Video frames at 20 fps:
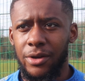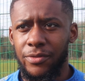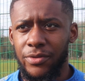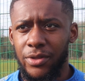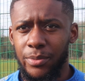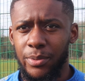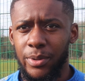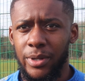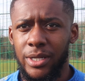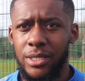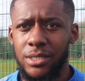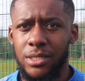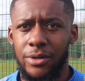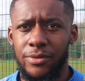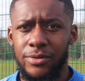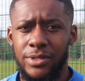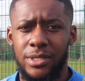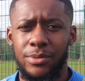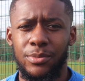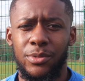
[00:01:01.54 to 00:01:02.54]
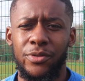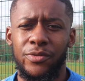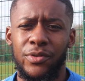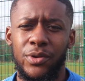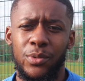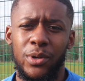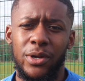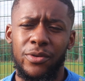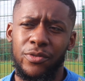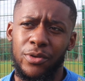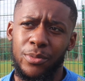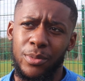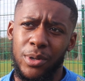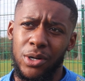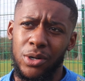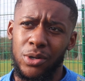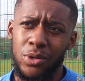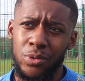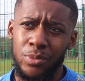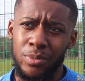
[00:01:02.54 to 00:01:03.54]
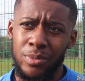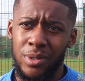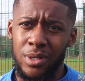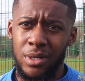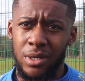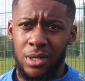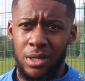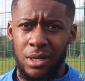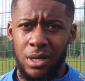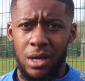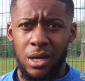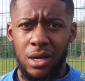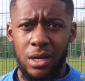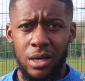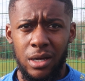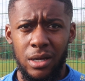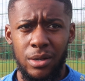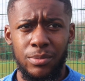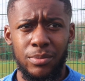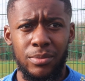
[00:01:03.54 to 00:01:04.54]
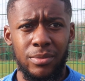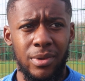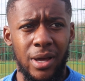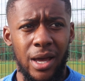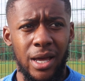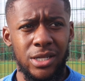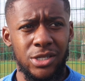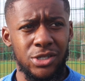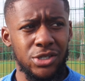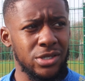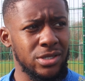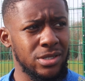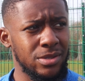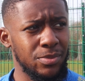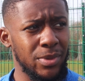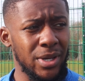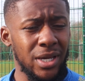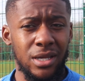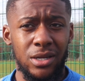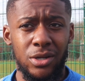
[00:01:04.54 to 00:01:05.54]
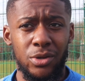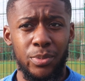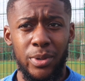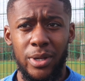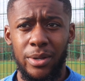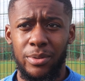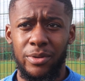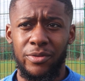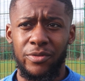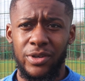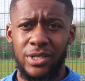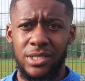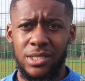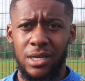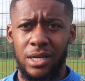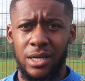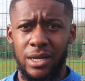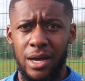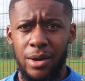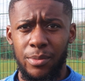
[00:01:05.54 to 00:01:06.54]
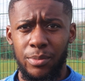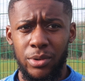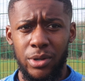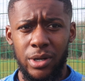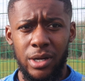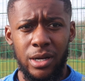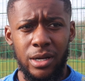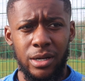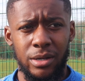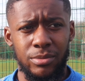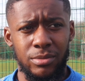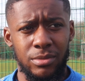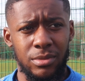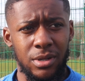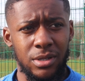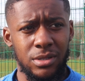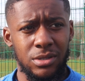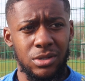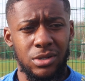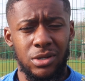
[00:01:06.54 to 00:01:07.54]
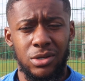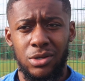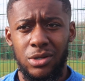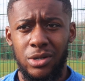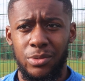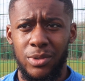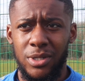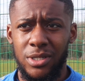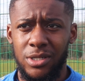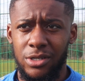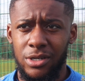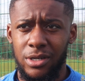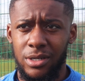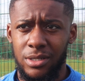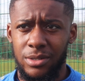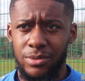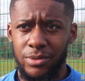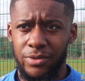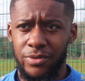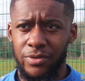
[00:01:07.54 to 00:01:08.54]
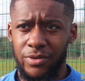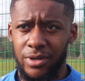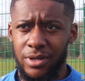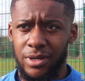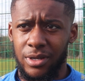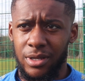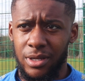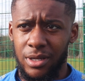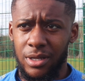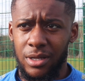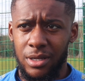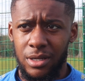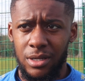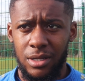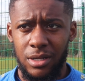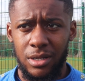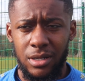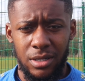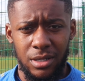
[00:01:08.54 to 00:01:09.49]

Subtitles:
off the pitch, obviously moving away from home and just meeting new people and things like that. But I took it all in my stride, to be fair.